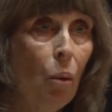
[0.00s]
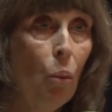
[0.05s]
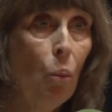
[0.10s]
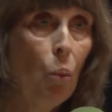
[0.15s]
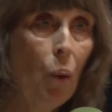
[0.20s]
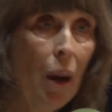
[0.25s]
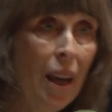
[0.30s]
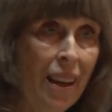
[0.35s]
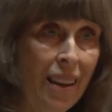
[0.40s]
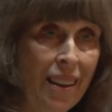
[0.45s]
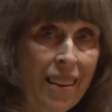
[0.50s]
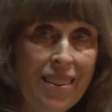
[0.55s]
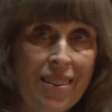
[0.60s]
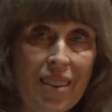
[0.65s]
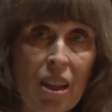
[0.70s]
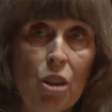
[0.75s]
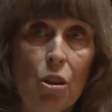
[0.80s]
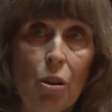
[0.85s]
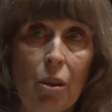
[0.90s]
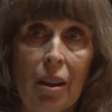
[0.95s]

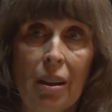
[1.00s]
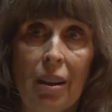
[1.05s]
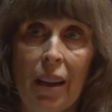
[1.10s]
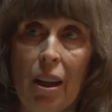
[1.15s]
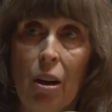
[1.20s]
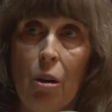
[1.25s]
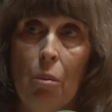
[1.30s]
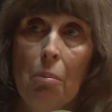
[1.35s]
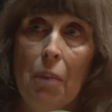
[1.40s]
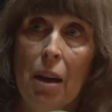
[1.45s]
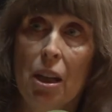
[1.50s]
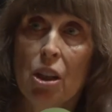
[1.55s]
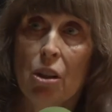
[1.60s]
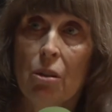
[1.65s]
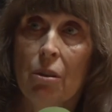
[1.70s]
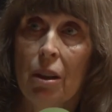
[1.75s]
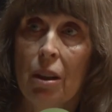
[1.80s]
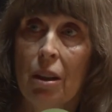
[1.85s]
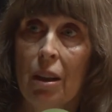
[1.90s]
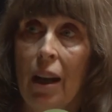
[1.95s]
ways that you can later
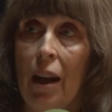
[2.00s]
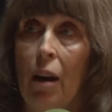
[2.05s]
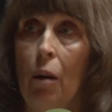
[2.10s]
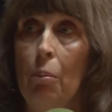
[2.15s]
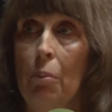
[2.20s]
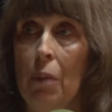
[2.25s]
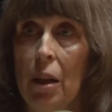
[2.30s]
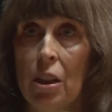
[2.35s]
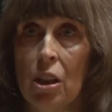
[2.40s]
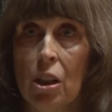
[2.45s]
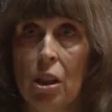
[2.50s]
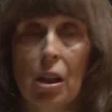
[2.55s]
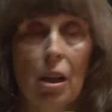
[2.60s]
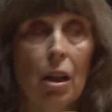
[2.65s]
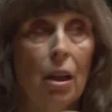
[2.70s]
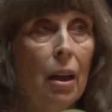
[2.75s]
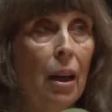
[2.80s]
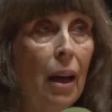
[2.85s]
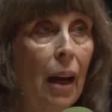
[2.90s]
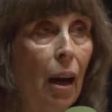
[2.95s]
measure it, how
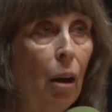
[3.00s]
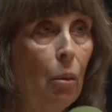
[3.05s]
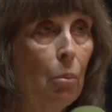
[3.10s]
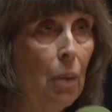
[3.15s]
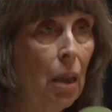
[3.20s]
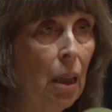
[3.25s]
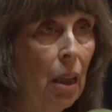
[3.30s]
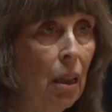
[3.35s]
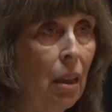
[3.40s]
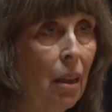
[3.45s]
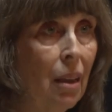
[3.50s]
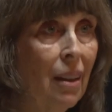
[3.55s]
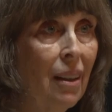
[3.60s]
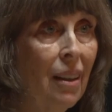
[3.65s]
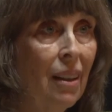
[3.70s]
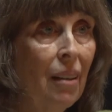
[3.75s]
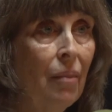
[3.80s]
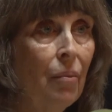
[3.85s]
much, how many,